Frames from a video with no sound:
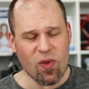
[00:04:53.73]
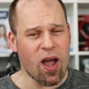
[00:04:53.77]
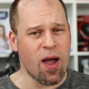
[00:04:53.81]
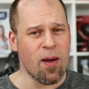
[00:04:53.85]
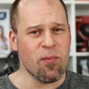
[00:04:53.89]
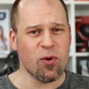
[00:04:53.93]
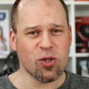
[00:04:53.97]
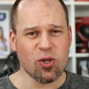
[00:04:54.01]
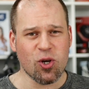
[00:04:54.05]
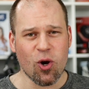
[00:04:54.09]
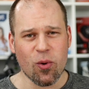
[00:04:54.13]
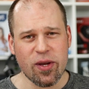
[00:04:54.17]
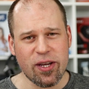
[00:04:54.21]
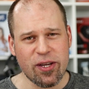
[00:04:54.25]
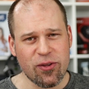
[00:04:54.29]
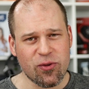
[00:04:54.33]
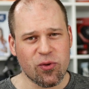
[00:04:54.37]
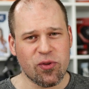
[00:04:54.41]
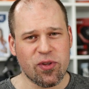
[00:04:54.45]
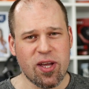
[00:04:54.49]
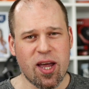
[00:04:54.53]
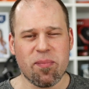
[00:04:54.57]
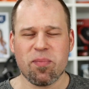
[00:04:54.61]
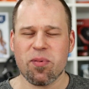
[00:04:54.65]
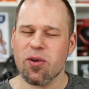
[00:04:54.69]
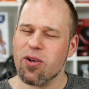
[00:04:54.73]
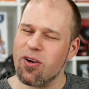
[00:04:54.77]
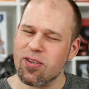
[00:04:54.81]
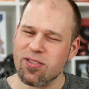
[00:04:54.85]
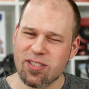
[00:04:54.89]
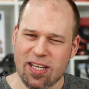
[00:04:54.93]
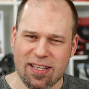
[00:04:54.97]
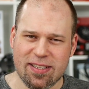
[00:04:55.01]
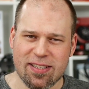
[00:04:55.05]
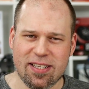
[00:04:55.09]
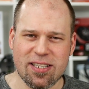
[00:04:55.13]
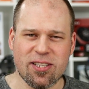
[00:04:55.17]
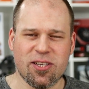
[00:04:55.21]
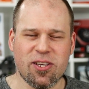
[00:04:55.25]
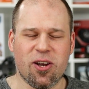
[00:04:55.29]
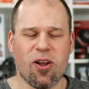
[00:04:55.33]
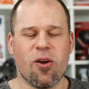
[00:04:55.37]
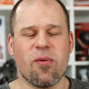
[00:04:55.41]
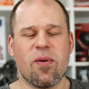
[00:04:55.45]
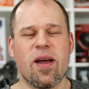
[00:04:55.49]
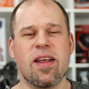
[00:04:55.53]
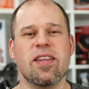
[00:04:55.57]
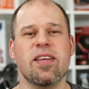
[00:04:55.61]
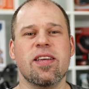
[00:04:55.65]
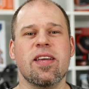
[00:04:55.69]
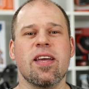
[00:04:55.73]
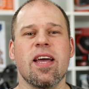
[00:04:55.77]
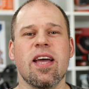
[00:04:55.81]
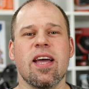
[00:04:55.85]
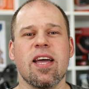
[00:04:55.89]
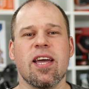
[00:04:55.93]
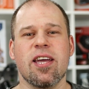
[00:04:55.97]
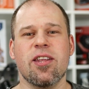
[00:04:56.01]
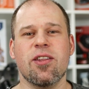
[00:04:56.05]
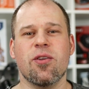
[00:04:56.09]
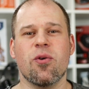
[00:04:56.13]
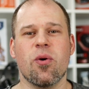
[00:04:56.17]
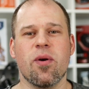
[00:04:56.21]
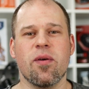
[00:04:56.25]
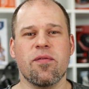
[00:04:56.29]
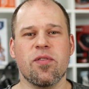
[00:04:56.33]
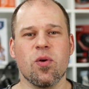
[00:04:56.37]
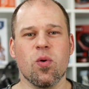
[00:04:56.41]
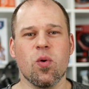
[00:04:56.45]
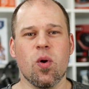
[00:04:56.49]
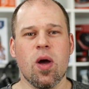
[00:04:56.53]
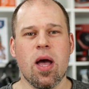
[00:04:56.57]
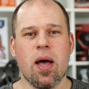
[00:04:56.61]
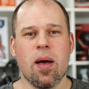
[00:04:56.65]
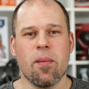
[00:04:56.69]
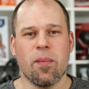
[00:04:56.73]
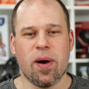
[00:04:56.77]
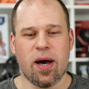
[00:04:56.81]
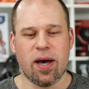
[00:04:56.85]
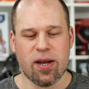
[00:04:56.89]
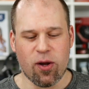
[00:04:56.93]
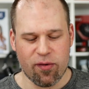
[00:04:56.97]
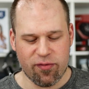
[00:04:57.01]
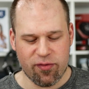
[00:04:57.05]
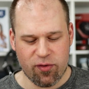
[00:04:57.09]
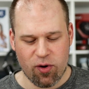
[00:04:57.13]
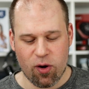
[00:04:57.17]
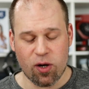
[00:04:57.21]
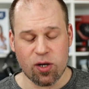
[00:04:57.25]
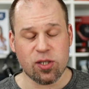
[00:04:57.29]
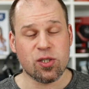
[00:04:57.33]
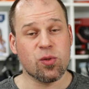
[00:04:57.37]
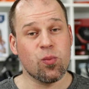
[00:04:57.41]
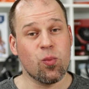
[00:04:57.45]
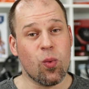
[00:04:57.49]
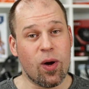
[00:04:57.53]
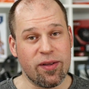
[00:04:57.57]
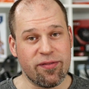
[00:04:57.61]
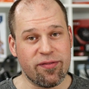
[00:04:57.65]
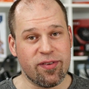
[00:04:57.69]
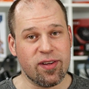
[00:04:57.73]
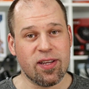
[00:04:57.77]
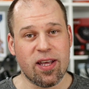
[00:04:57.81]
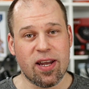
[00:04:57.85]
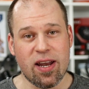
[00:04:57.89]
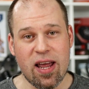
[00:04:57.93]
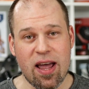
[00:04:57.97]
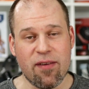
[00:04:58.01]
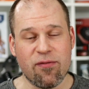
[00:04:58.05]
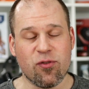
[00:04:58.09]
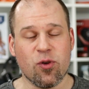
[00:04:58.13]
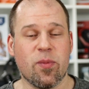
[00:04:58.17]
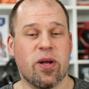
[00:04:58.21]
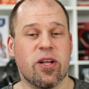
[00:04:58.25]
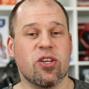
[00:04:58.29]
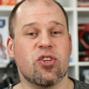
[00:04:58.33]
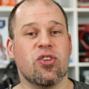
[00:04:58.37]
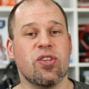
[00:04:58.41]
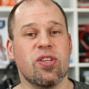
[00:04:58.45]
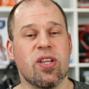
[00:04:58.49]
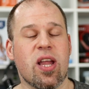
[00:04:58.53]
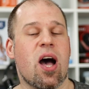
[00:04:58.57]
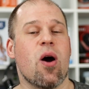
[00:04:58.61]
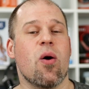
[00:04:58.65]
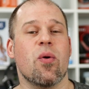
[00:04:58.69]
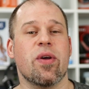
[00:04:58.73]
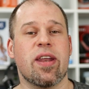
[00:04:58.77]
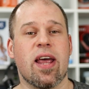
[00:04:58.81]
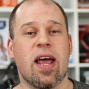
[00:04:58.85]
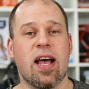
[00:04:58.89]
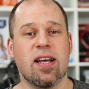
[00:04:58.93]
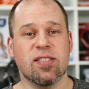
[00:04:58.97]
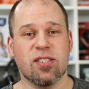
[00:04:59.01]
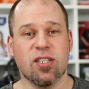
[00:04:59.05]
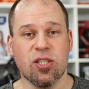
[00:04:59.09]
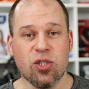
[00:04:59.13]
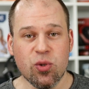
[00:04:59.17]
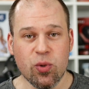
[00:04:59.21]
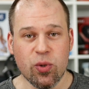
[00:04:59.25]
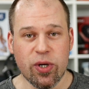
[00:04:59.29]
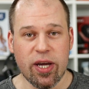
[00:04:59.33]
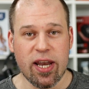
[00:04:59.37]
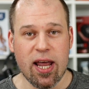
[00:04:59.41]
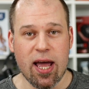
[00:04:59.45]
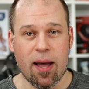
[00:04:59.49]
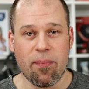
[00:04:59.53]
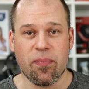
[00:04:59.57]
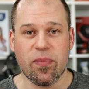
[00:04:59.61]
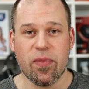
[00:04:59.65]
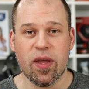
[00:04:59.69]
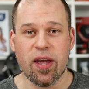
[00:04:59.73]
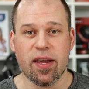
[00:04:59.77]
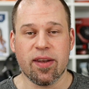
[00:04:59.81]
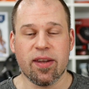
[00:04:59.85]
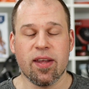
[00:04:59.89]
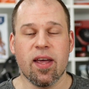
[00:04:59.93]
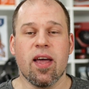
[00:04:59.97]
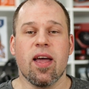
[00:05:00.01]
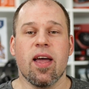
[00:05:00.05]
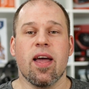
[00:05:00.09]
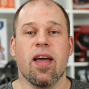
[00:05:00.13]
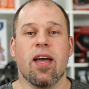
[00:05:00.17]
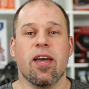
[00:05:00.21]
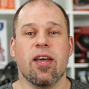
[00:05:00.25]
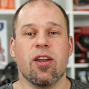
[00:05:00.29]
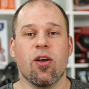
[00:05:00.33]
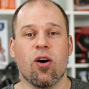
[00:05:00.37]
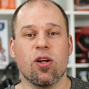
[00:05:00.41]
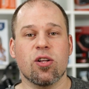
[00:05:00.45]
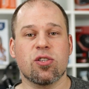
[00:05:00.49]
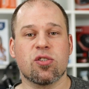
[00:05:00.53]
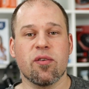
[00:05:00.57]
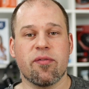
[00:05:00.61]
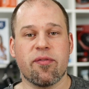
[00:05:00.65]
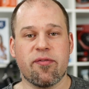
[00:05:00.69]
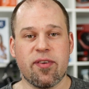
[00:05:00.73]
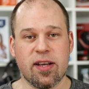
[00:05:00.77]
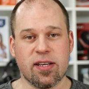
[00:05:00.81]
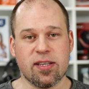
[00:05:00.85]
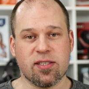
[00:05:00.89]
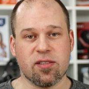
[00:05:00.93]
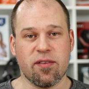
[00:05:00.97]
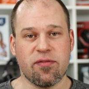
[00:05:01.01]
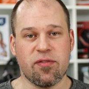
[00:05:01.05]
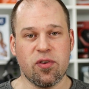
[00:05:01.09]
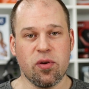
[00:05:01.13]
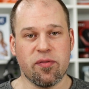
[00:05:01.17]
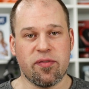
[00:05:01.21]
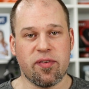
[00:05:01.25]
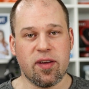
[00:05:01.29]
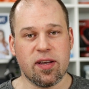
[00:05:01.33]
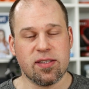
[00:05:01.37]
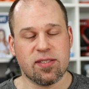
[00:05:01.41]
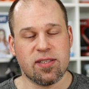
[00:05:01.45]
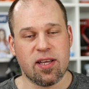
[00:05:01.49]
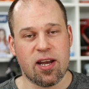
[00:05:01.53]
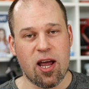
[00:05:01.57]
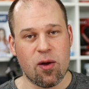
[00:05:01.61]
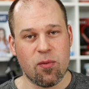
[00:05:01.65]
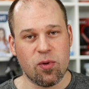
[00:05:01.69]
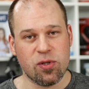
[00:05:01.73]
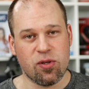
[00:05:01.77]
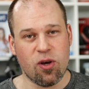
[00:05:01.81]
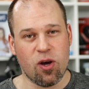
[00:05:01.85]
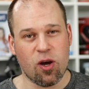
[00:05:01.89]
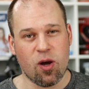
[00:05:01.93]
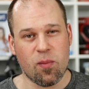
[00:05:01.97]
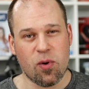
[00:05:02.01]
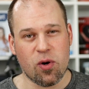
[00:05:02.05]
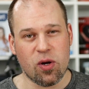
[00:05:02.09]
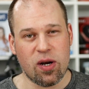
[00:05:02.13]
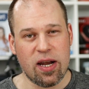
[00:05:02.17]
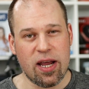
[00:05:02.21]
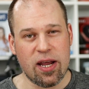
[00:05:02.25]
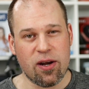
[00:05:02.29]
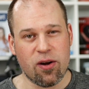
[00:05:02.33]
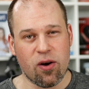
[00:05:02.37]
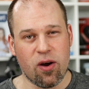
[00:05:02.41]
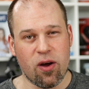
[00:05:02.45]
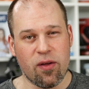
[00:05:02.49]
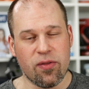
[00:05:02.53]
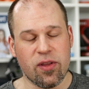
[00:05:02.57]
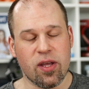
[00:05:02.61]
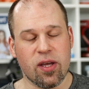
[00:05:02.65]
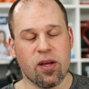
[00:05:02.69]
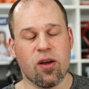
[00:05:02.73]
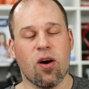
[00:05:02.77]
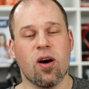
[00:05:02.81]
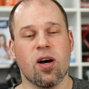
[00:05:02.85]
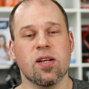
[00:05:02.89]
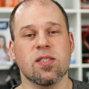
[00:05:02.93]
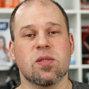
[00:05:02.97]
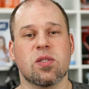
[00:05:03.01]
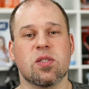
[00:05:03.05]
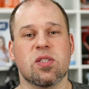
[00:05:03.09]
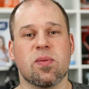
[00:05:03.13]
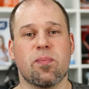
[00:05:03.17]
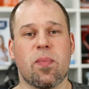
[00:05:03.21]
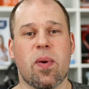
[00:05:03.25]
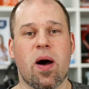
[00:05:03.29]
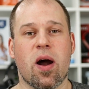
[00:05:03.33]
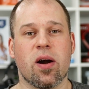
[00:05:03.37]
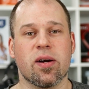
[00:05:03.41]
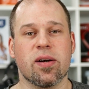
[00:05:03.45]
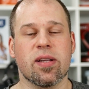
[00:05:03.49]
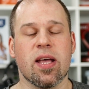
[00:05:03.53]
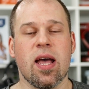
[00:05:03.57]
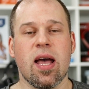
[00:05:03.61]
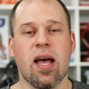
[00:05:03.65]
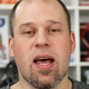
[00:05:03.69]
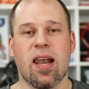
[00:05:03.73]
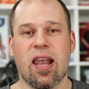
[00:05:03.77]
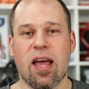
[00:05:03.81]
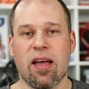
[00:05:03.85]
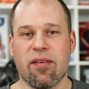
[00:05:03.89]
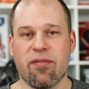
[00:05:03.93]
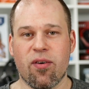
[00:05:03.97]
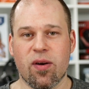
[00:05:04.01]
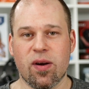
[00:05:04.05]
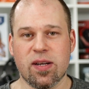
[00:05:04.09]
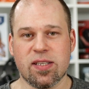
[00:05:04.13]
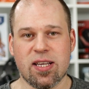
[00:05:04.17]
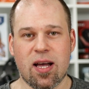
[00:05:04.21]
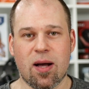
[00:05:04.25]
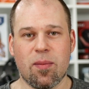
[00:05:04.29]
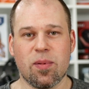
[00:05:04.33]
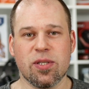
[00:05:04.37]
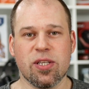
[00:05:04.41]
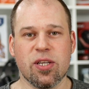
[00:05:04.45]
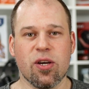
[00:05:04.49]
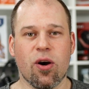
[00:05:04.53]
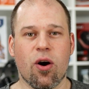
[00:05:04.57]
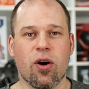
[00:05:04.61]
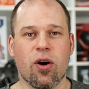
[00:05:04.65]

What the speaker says: I'm not going into that because I did that already in the review, but of course one thing that I have to mention now, it has the Nougat update. It also fixed a few things that I will talk about later on the cons part, like for example the